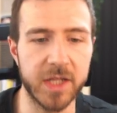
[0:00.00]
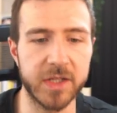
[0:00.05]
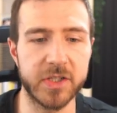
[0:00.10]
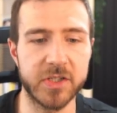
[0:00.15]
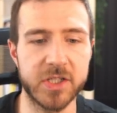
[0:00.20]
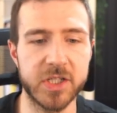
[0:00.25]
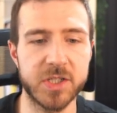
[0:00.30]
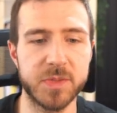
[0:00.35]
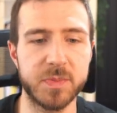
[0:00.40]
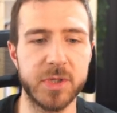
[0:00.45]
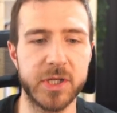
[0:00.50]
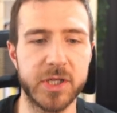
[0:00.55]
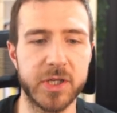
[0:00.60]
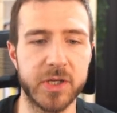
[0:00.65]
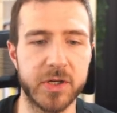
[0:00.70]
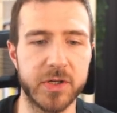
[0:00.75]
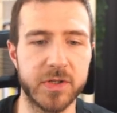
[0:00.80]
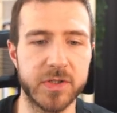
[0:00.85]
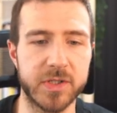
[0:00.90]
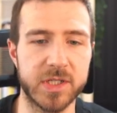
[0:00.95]
This is
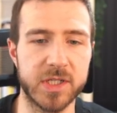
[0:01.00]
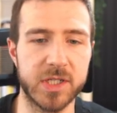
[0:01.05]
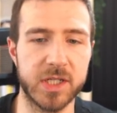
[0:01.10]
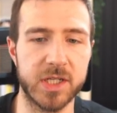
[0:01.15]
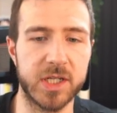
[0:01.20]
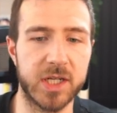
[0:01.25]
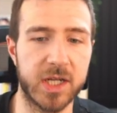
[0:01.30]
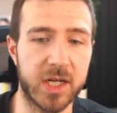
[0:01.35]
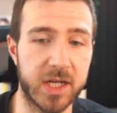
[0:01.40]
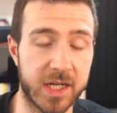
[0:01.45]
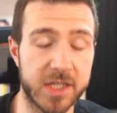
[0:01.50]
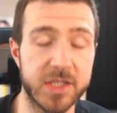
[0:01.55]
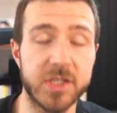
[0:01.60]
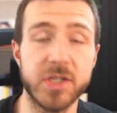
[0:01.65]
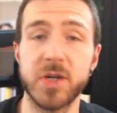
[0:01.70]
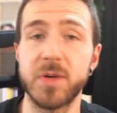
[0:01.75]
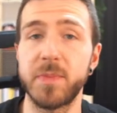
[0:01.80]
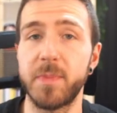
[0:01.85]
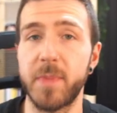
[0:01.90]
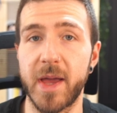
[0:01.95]
because the
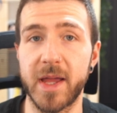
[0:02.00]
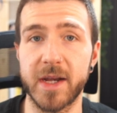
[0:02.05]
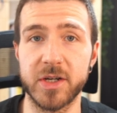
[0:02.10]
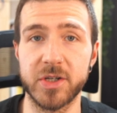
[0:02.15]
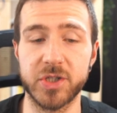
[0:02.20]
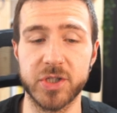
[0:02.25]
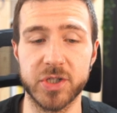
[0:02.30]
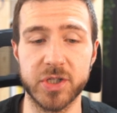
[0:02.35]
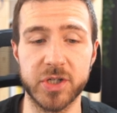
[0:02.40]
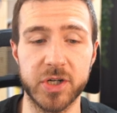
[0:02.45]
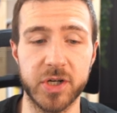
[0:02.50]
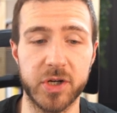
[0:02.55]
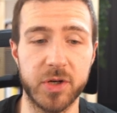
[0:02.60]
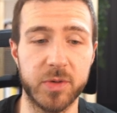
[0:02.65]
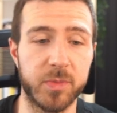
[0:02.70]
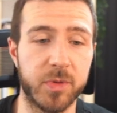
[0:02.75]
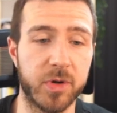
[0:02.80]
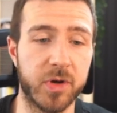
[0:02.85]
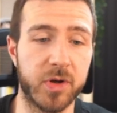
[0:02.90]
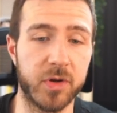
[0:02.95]
cluster manager
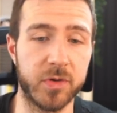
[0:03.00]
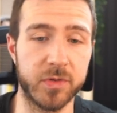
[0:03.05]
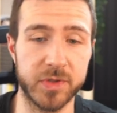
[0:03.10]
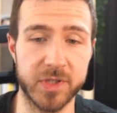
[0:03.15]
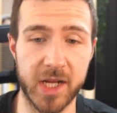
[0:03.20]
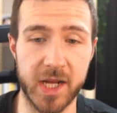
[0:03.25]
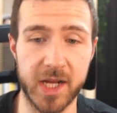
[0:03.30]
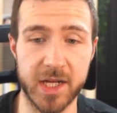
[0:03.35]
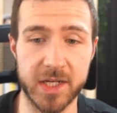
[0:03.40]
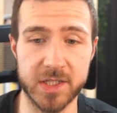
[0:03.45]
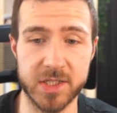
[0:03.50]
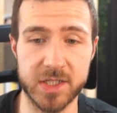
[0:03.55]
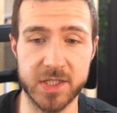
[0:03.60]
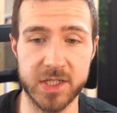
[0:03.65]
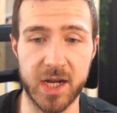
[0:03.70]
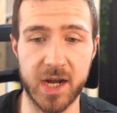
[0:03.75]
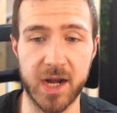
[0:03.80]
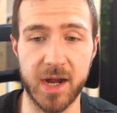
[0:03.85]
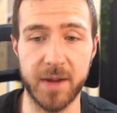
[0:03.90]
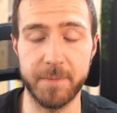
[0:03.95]
contains
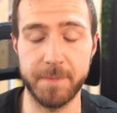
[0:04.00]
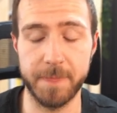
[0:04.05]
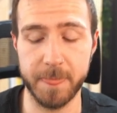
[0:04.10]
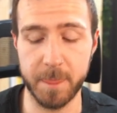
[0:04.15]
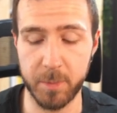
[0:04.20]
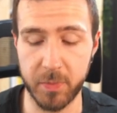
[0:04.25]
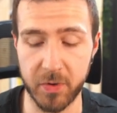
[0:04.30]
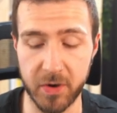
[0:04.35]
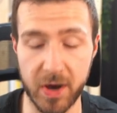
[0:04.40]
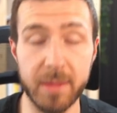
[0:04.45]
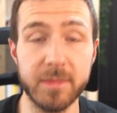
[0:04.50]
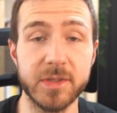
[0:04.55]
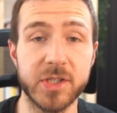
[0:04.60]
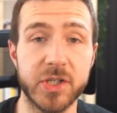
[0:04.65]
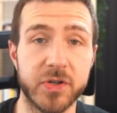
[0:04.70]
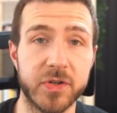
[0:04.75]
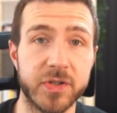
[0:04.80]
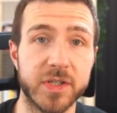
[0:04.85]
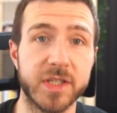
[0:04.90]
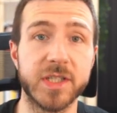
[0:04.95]
a
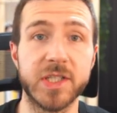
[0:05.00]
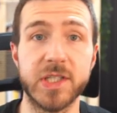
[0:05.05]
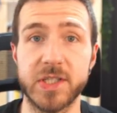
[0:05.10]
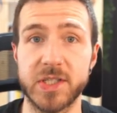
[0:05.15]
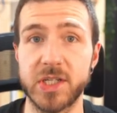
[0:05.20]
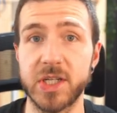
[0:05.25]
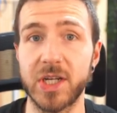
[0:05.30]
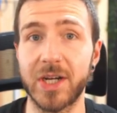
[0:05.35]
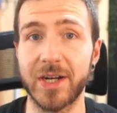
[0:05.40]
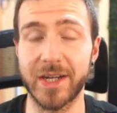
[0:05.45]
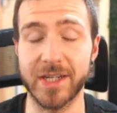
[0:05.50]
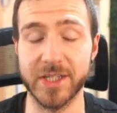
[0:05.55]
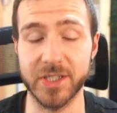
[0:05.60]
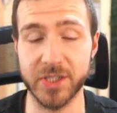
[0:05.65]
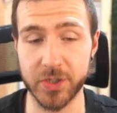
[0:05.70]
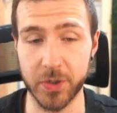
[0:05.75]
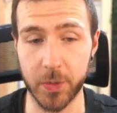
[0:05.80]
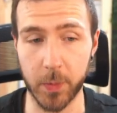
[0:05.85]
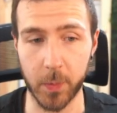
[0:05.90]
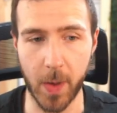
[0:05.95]
parameter that is the
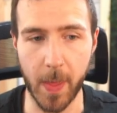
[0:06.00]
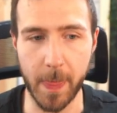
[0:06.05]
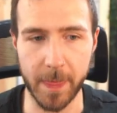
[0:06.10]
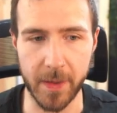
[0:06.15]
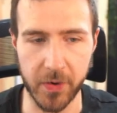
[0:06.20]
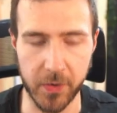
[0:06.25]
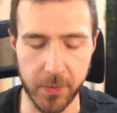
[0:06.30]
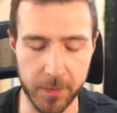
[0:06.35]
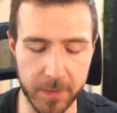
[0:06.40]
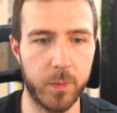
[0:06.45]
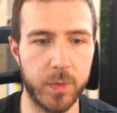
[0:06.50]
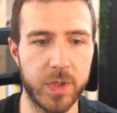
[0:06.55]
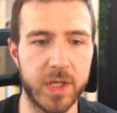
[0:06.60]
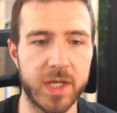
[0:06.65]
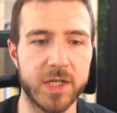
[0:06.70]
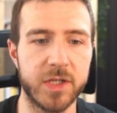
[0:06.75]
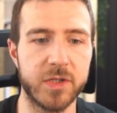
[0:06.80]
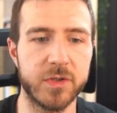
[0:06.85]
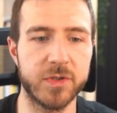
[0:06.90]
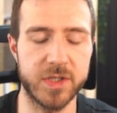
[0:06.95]
cluster render. We
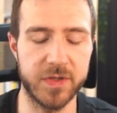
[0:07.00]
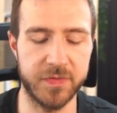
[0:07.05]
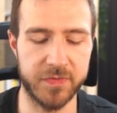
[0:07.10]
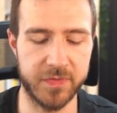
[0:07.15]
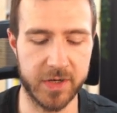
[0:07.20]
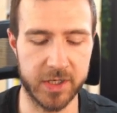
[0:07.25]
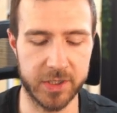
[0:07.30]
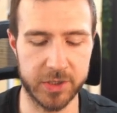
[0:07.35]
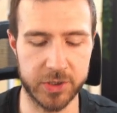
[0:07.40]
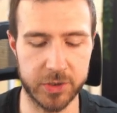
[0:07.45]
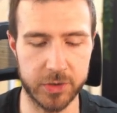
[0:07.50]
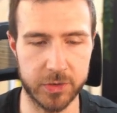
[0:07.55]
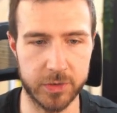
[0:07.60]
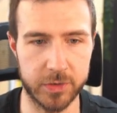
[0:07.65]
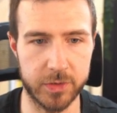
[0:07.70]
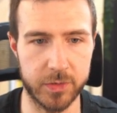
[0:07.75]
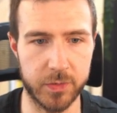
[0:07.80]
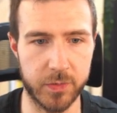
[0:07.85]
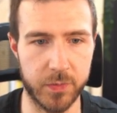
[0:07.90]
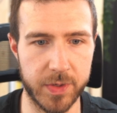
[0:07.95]
can use the
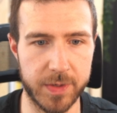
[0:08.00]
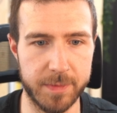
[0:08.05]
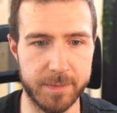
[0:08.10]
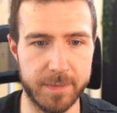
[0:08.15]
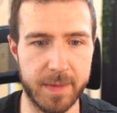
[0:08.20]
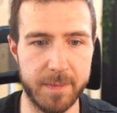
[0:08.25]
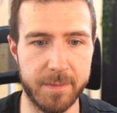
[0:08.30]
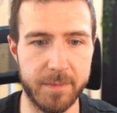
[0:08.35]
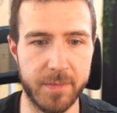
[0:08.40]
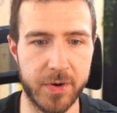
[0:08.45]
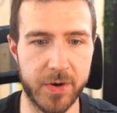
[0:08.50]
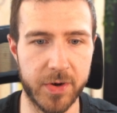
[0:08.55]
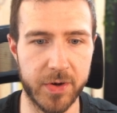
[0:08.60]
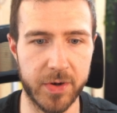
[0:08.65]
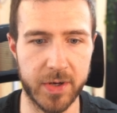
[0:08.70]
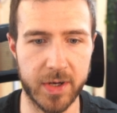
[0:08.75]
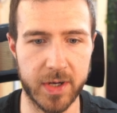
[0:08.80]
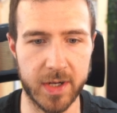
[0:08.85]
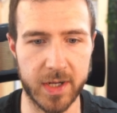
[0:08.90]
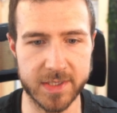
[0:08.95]
function
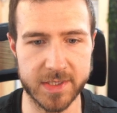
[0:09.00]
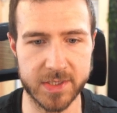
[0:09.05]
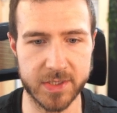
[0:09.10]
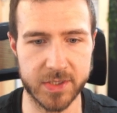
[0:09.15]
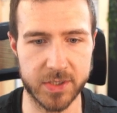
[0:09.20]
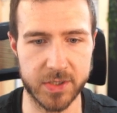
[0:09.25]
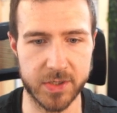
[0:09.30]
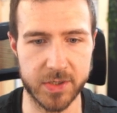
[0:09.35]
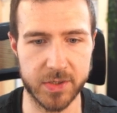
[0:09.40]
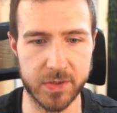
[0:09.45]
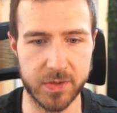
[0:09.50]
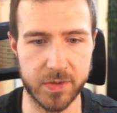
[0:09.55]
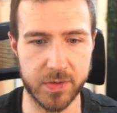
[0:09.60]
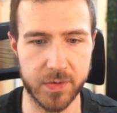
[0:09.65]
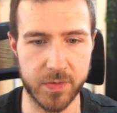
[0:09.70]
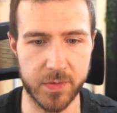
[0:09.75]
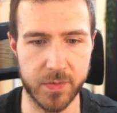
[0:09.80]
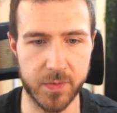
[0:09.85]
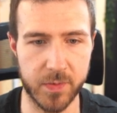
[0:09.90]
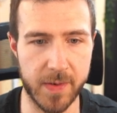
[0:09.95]
remember cluster
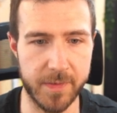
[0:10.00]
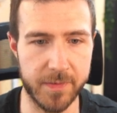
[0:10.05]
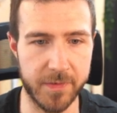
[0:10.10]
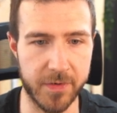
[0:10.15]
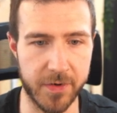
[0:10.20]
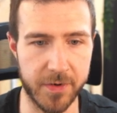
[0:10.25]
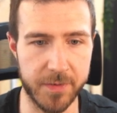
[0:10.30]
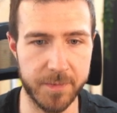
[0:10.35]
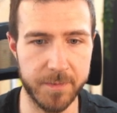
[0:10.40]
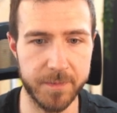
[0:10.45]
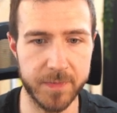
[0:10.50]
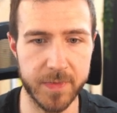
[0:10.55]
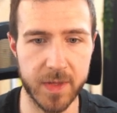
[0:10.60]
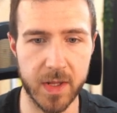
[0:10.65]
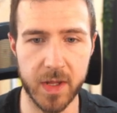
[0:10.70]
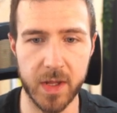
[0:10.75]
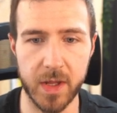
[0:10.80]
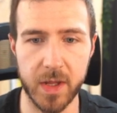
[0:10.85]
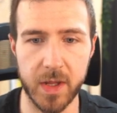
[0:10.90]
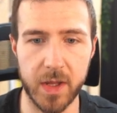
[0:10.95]
render
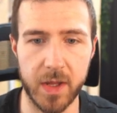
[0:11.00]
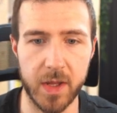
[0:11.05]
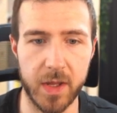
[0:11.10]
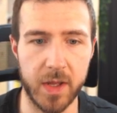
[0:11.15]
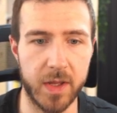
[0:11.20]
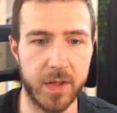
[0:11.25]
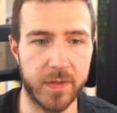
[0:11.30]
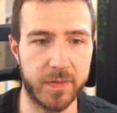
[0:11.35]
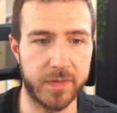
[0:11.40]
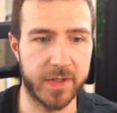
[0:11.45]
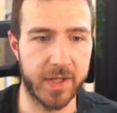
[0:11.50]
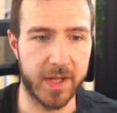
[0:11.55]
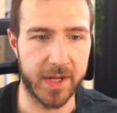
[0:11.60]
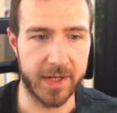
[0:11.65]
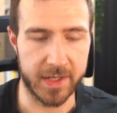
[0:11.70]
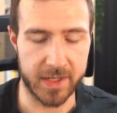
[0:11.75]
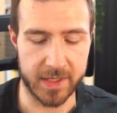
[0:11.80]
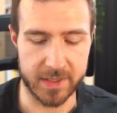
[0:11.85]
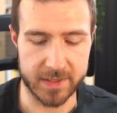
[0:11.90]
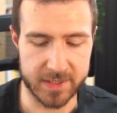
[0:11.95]

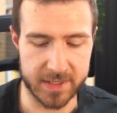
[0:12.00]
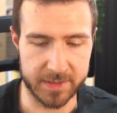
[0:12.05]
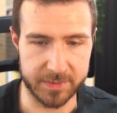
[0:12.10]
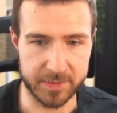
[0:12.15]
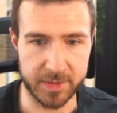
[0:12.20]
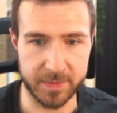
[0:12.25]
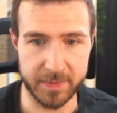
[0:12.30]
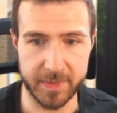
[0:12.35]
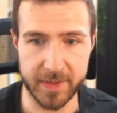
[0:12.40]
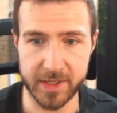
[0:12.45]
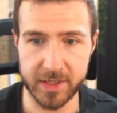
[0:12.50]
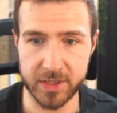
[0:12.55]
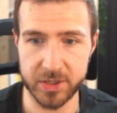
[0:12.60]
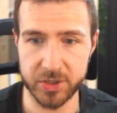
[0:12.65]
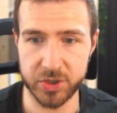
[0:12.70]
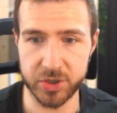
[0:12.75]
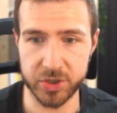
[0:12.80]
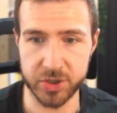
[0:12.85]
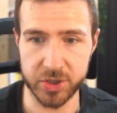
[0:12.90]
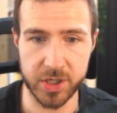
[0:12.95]
that accept a
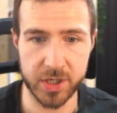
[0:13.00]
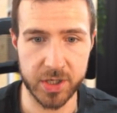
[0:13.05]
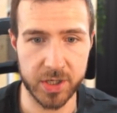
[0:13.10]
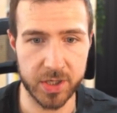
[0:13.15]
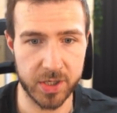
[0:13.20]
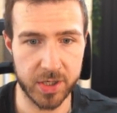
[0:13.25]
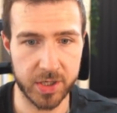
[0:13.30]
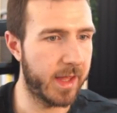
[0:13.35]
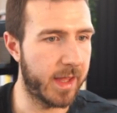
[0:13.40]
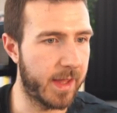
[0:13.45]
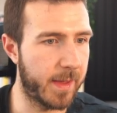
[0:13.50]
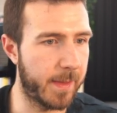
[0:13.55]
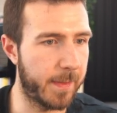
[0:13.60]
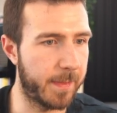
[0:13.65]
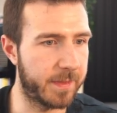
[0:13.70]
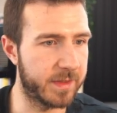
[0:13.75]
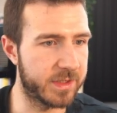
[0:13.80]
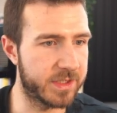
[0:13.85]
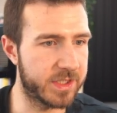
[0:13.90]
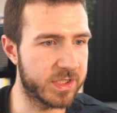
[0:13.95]
manager,
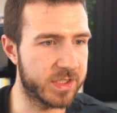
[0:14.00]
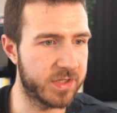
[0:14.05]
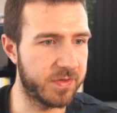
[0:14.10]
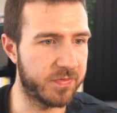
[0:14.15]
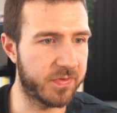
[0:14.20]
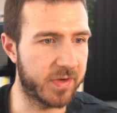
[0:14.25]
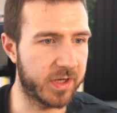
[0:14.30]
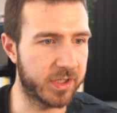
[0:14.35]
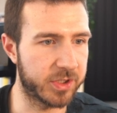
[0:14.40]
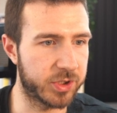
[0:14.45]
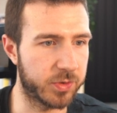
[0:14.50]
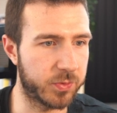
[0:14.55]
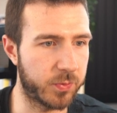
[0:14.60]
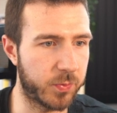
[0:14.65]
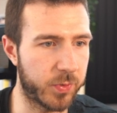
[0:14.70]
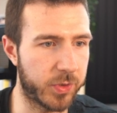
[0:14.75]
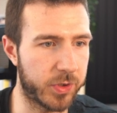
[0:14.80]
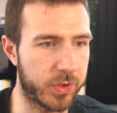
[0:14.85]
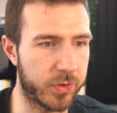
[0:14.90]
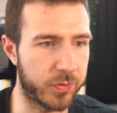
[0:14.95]
and this is the
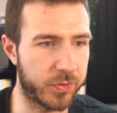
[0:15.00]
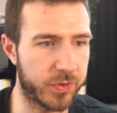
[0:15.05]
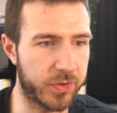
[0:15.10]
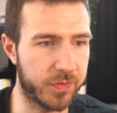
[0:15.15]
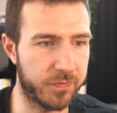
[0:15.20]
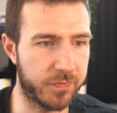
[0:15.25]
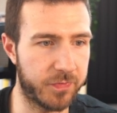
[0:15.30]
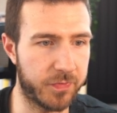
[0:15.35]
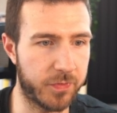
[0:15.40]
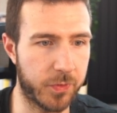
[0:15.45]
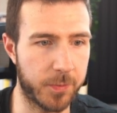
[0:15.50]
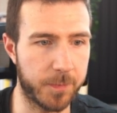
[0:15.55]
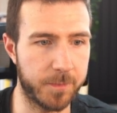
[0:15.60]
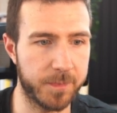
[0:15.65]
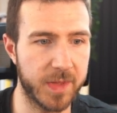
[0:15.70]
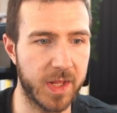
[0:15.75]
function we're looking for.